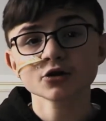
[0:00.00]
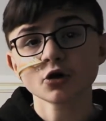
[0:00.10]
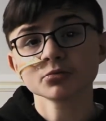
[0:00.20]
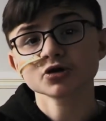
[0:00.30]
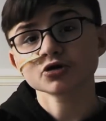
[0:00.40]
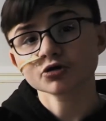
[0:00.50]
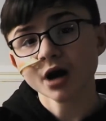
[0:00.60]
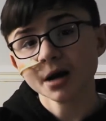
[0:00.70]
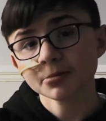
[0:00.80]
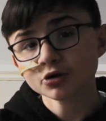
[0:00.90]
comment,
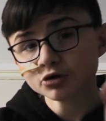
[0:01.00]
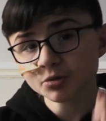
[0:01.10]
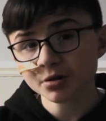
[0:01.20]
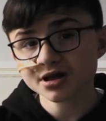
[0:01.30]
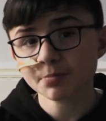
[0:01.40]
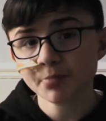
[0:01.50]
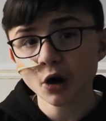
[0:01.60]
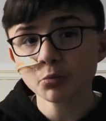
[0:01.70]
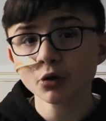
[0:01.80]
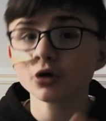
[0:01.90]
subscribe, and also press the
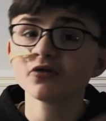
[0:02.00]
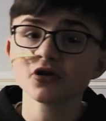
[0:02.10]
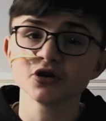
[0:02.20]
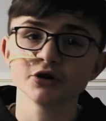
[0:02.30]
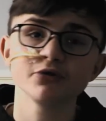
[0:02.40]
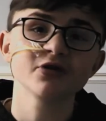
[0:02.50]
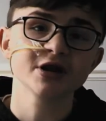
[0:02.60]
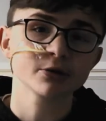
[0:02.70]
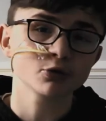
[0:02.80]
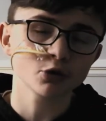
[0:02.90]
bell button for new
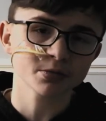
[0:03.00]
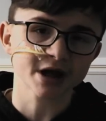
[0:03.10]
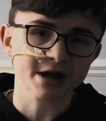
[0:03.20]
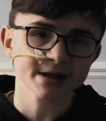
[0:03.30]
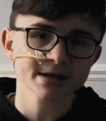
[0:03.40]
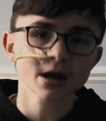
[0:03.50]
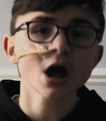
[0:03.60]
video updates.